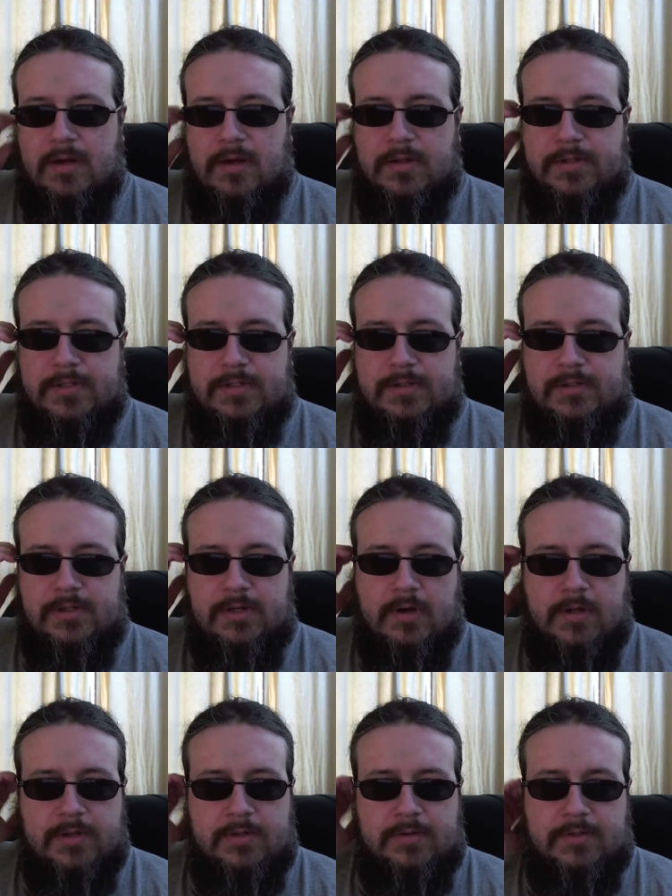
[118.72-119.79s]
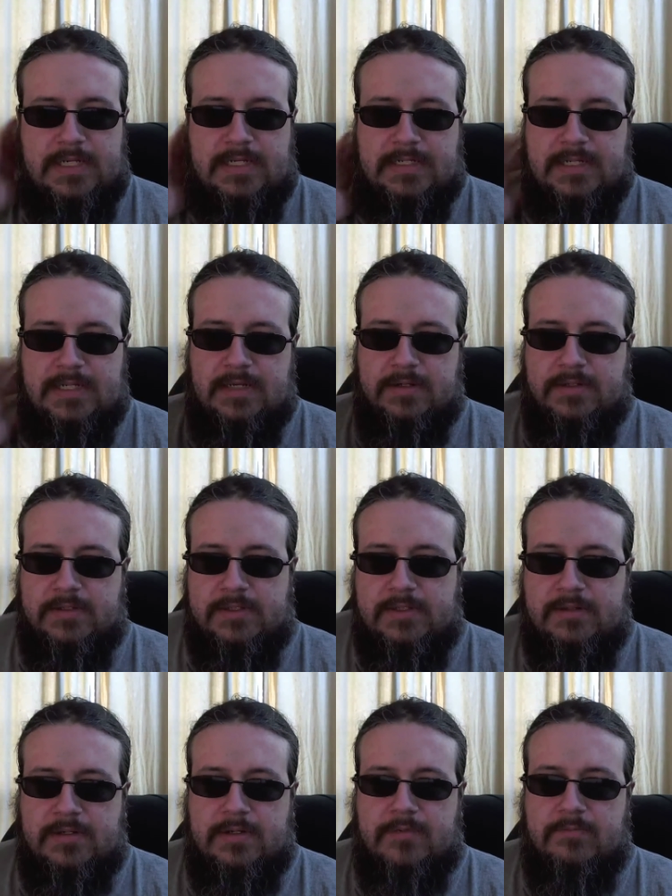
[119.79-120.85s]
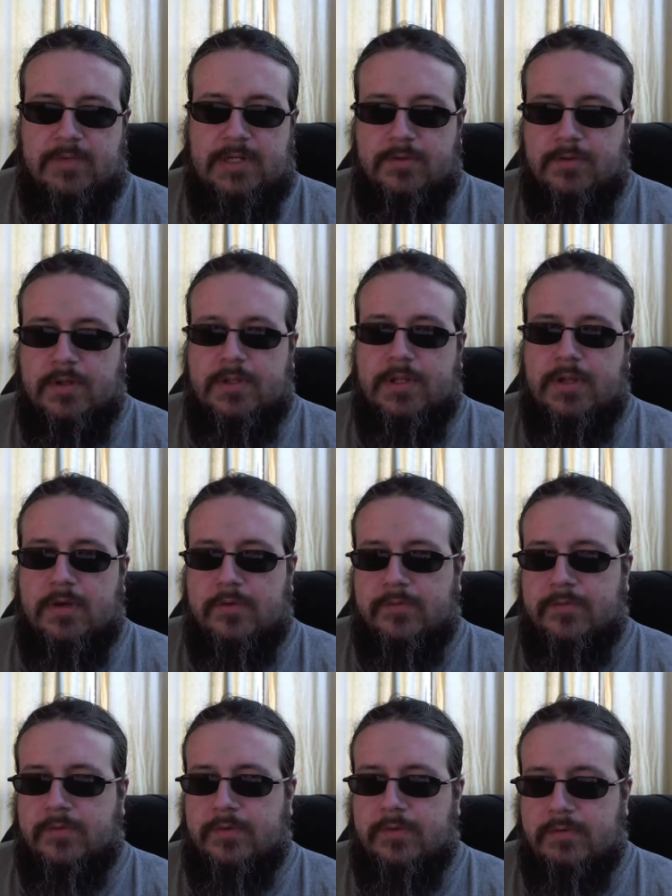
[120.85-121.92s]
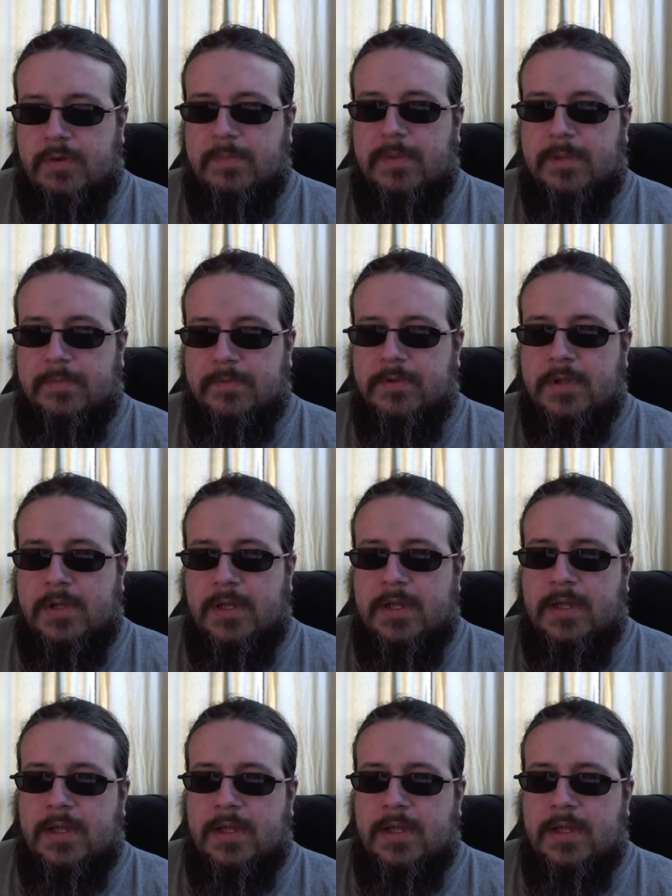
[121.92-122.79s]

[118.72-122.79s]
all the you know all the details and, and redo all the art for three people.